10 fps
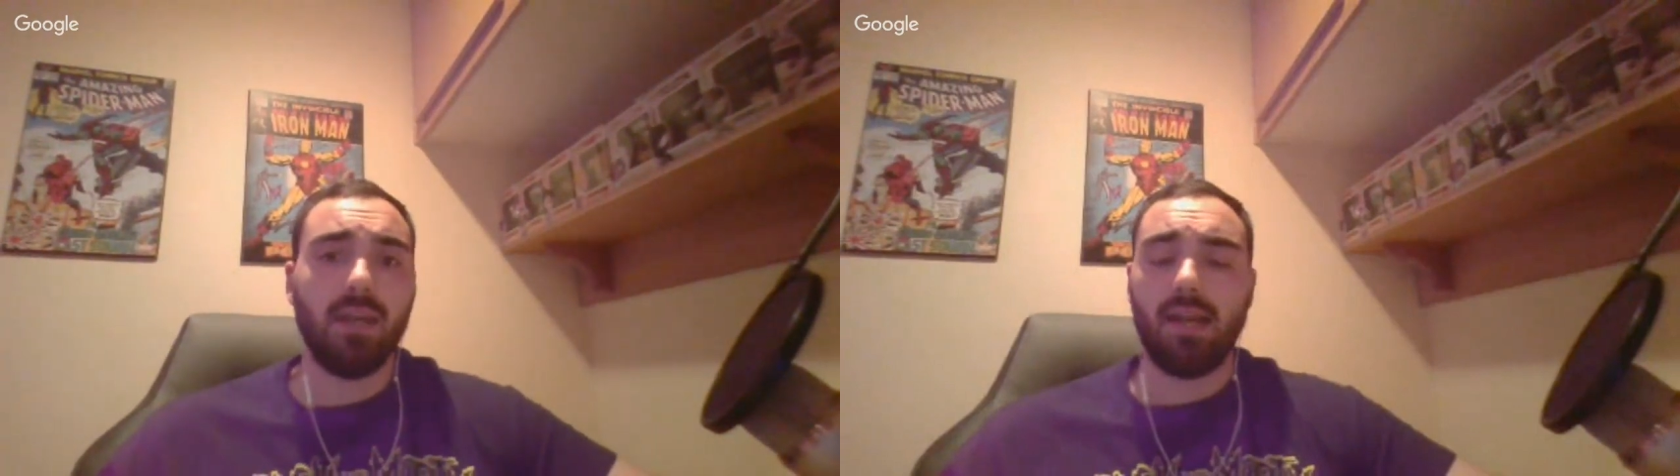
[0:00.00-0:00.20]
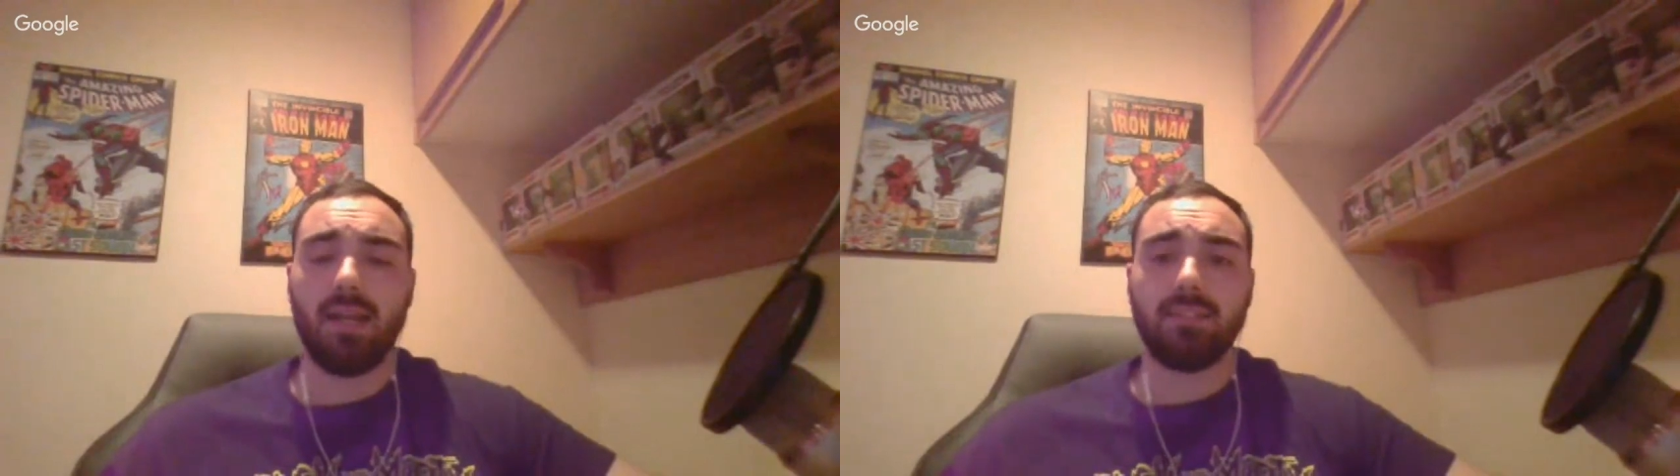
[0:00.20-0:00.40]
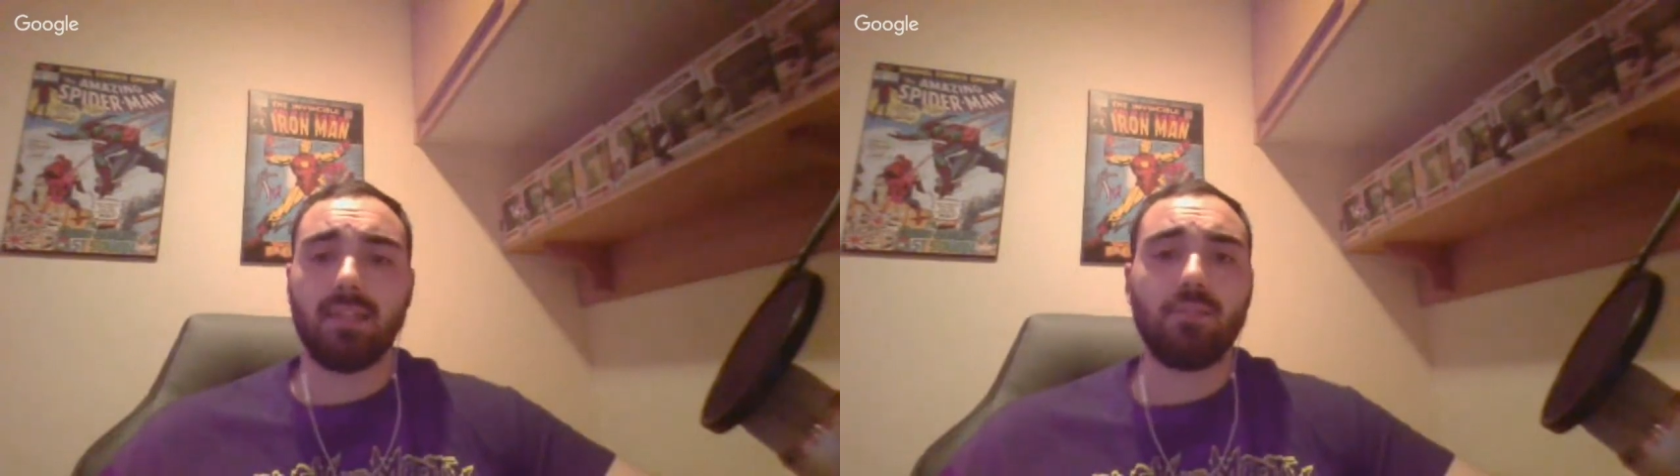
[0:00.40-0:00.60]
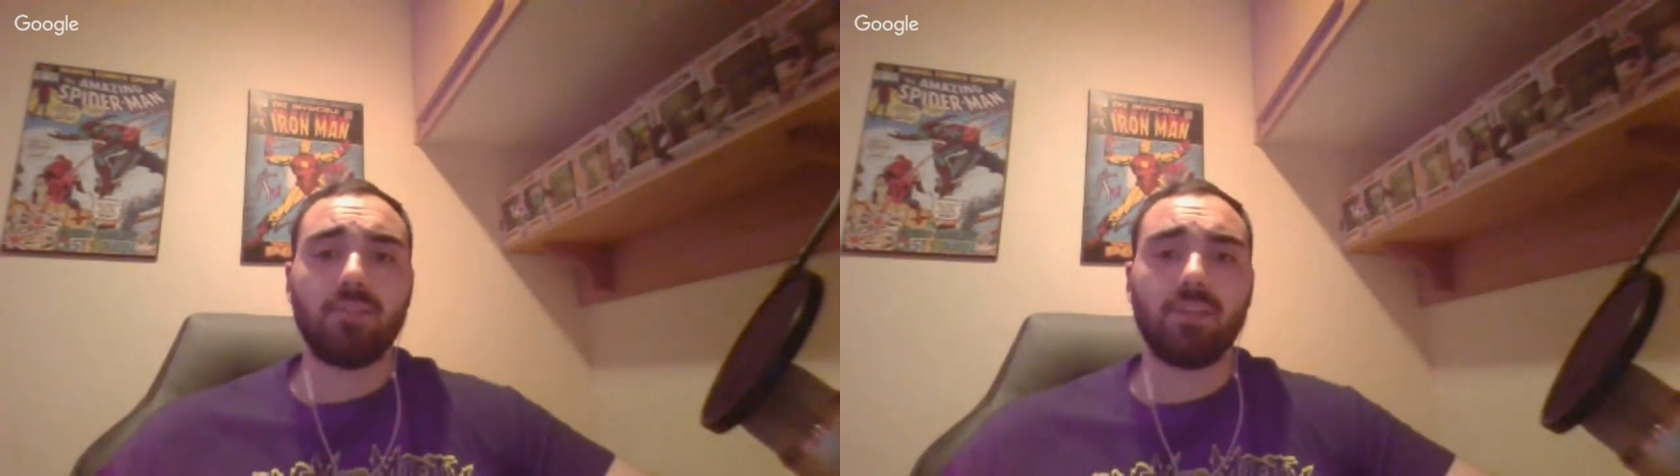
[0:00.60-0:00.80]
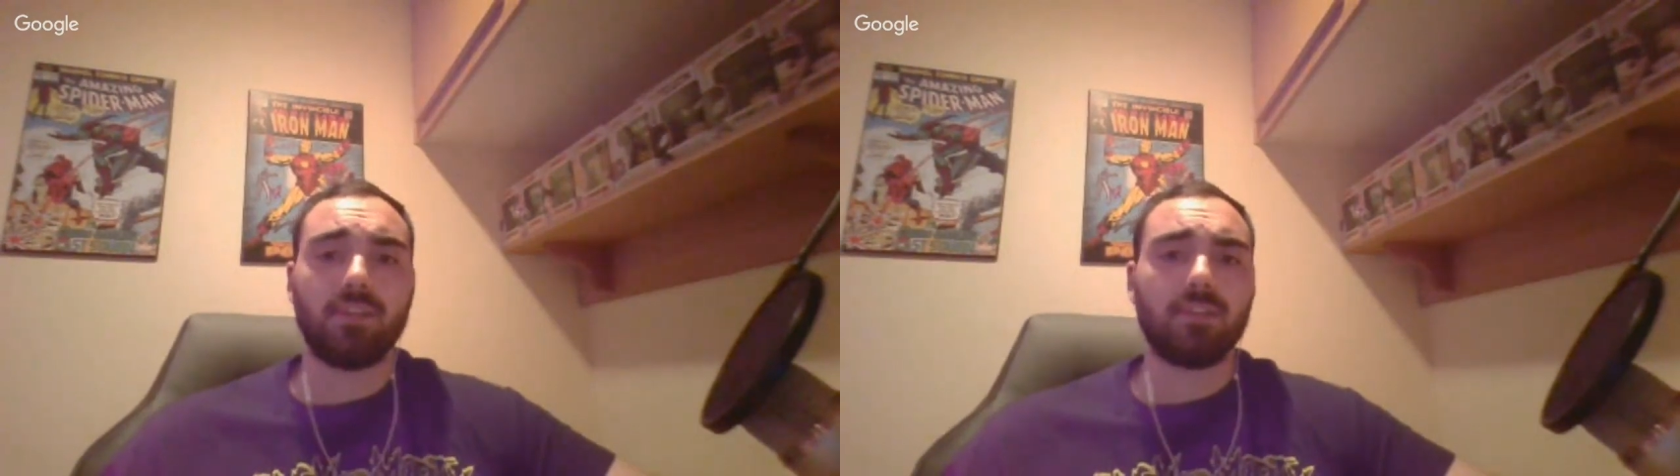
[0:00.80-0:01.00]
And I
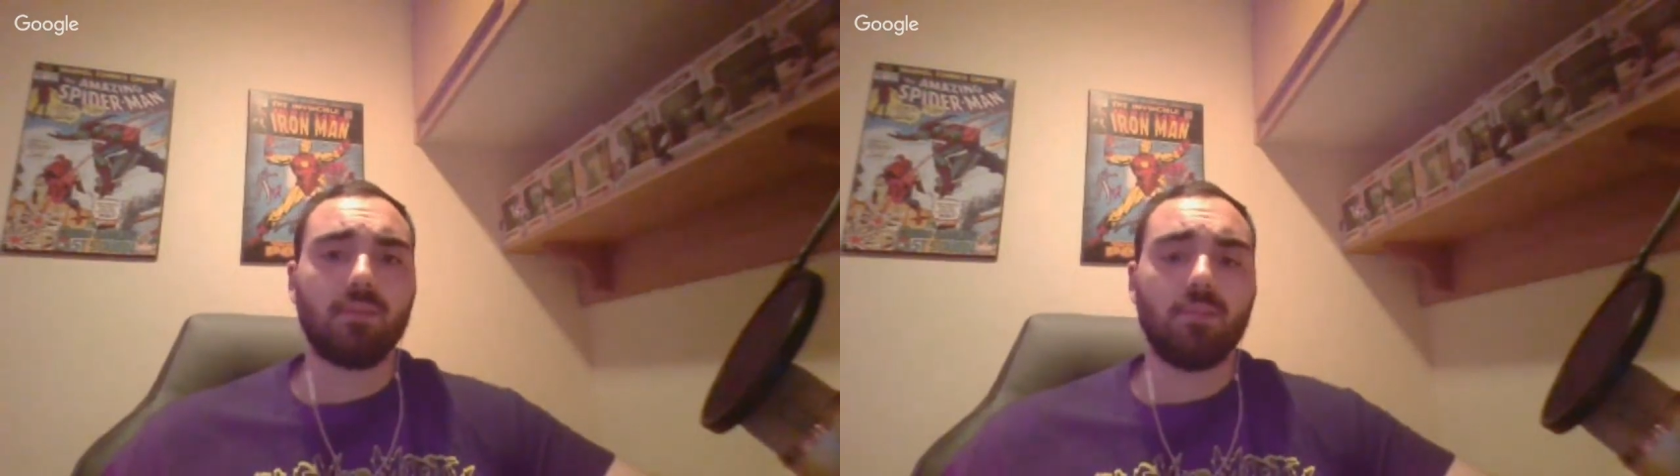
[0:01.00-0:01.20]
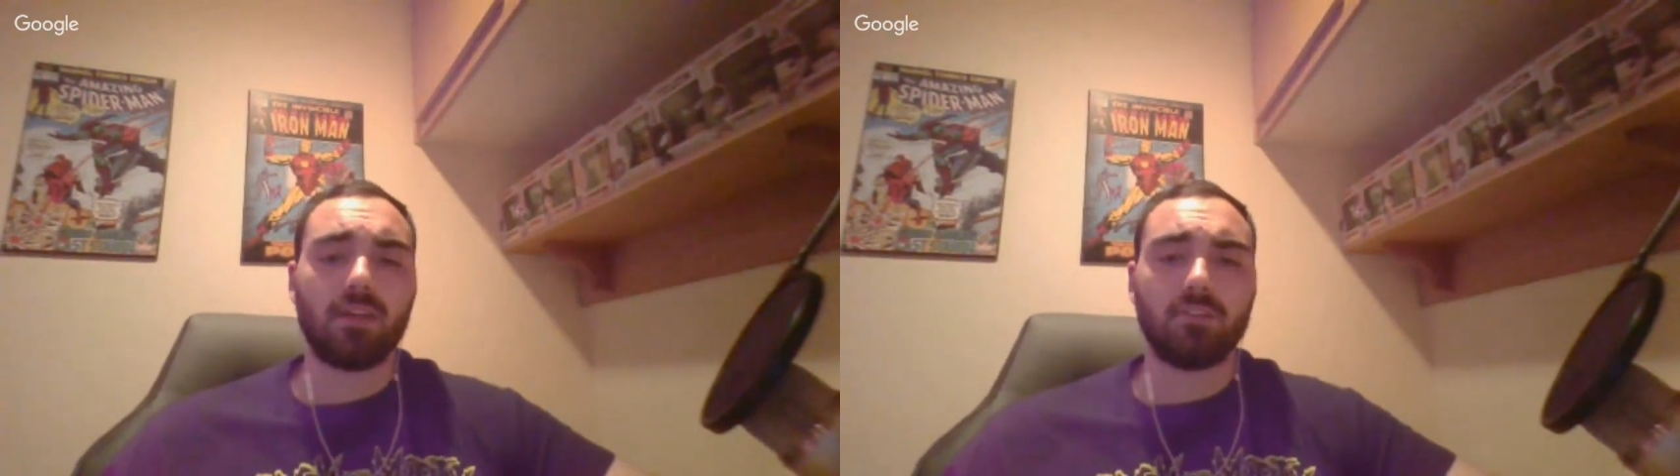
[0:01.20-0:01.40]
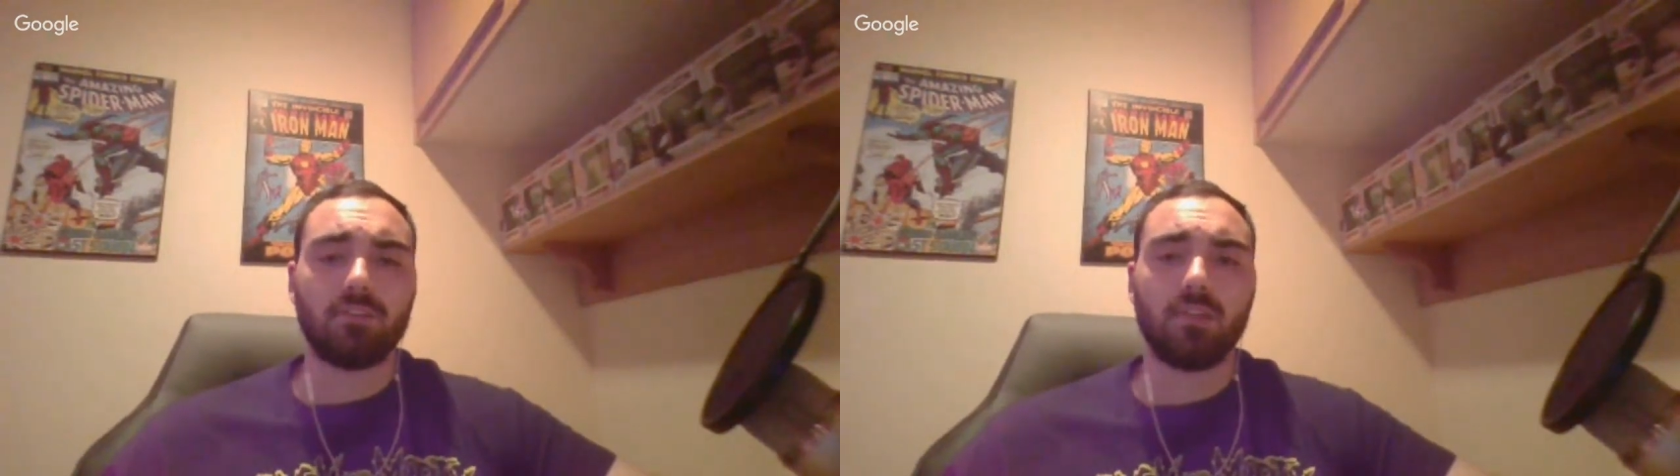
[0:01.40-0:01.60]
definitely think the medical